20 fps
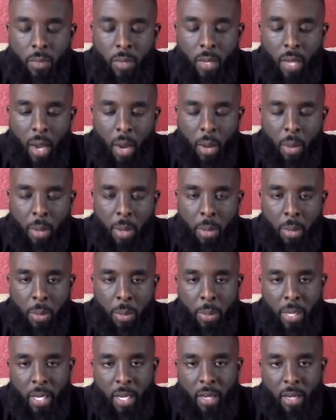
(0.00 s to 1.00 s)
I remember
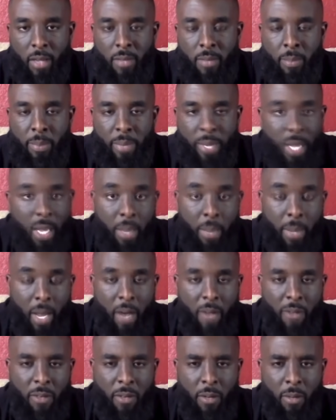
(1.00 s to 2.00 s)
being
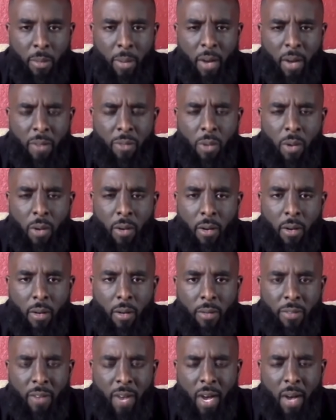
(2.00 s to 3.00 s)
bedbound for about 4 or
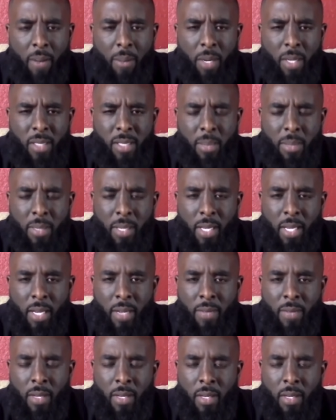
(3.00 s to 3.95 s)
5 months, I believe.